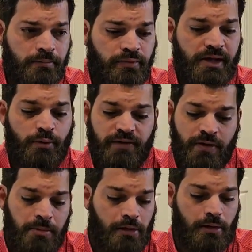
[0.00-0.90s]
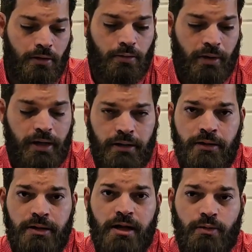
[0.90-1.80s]
We've come a long way
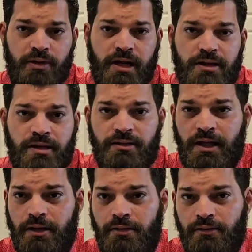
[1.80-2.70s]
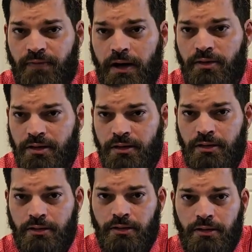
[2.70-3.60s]
now that we got synthetic fire
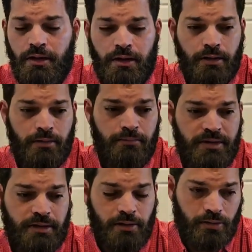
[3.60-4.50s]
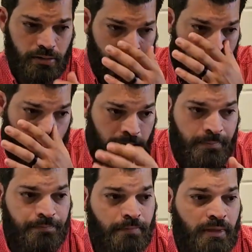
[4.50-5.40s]
resistant materials.
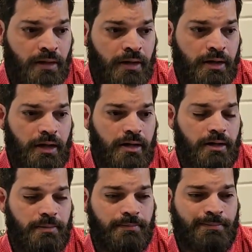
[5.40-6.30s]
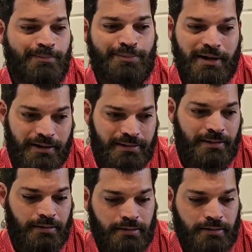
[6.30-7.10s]
But